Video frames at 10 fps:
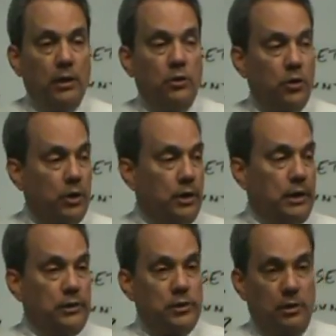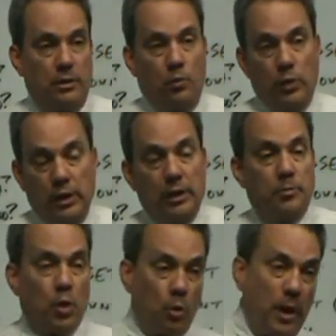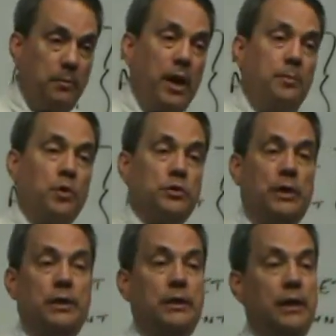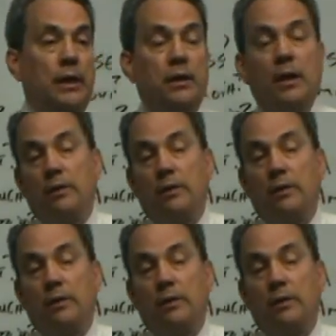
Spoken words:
you're going to need some will and probate papers, and again,